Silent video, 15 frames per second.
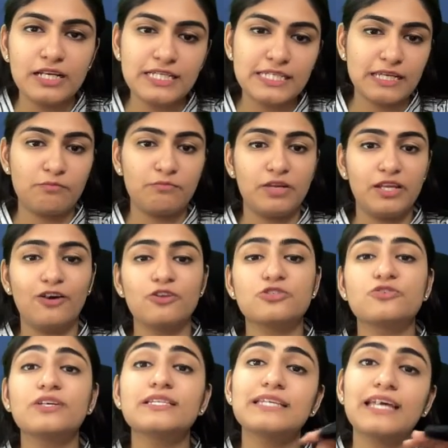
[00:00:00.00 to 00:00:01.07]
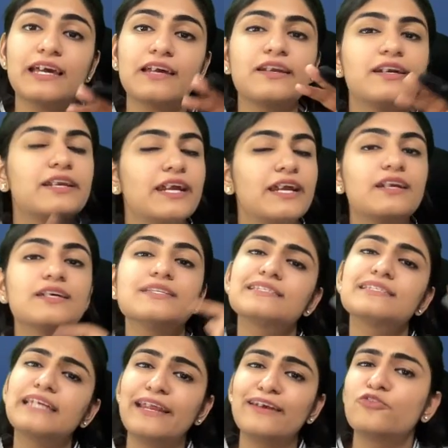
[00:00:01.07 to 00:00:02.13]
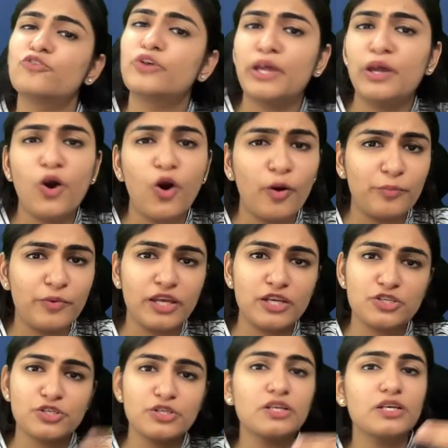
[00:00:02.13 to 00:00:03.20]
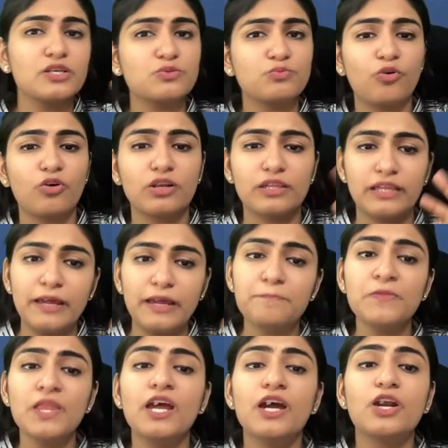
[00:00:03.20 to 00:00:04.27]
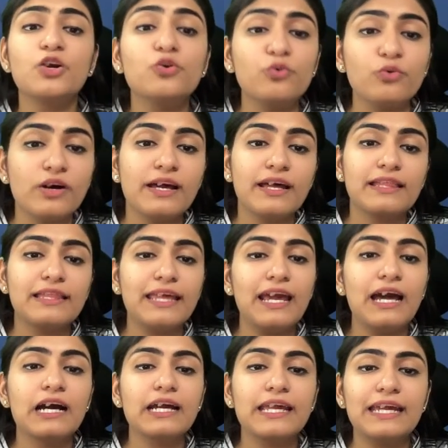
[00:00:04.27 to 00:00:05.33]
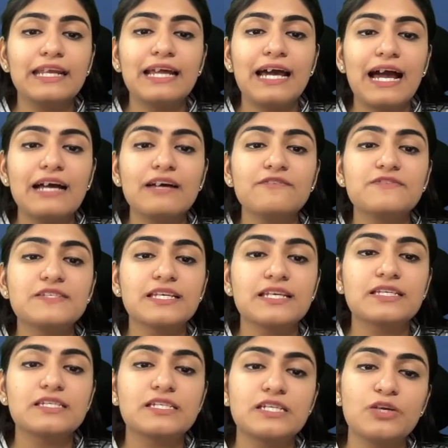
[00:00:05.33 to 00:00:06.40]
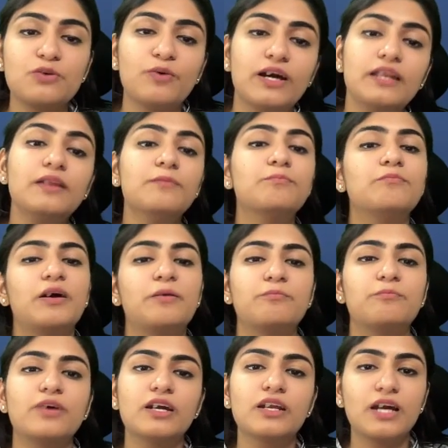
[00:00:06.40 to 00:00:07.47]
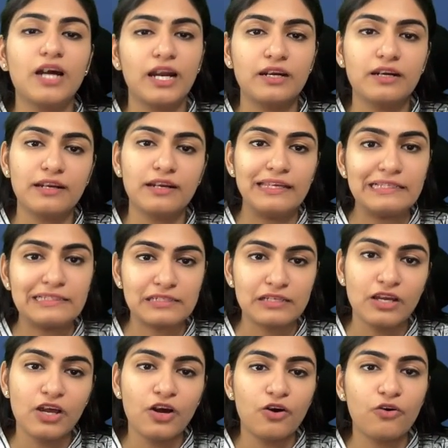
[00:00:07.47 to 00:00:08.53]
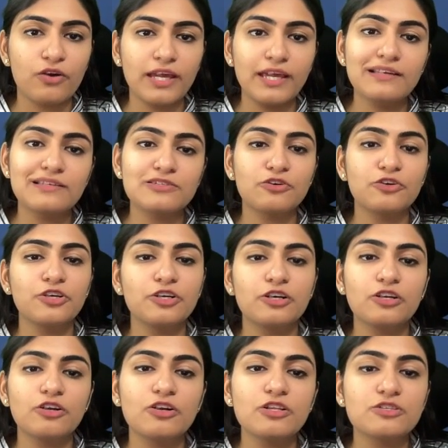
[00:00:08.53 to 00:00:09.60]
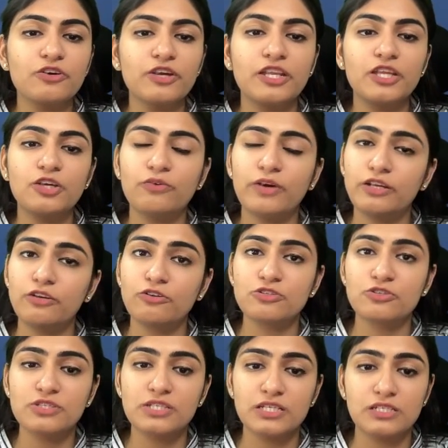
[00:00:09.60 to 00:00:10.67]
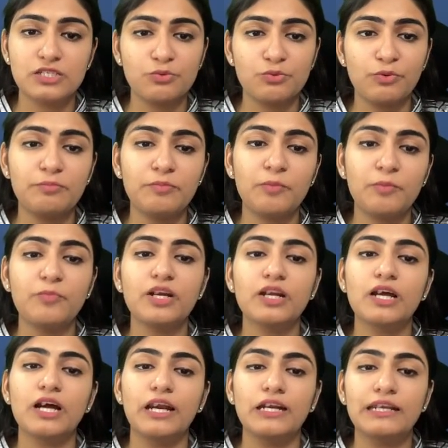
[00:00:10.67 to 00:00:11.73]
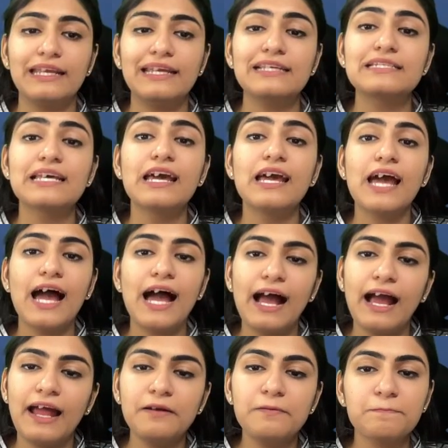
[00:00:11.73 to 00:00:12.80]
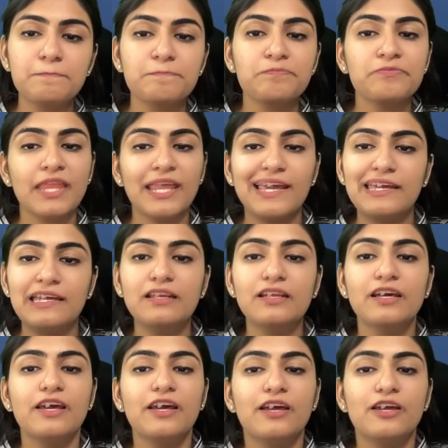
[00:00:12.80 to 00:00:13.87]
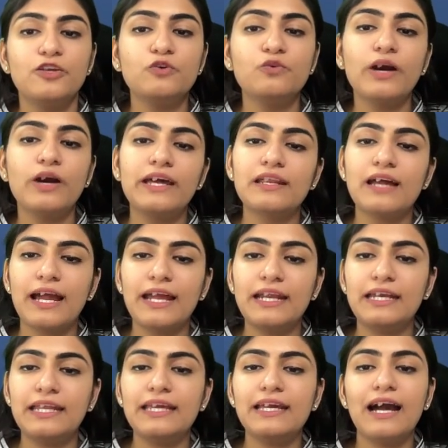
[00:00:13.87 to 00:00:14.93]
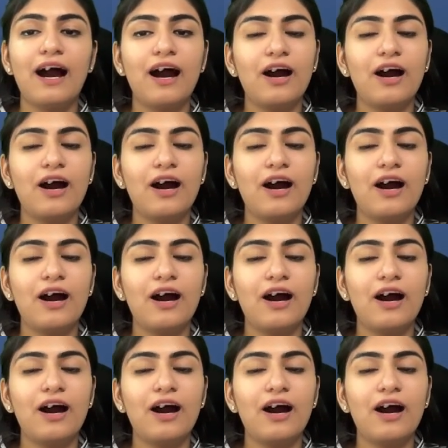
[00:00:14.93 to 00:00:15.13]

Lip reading: assembly also. And secretariat is day to day operation is what they do. They again have 61 member countries. Okay, so here also in UN also 61 member countries, and in UNIDROIT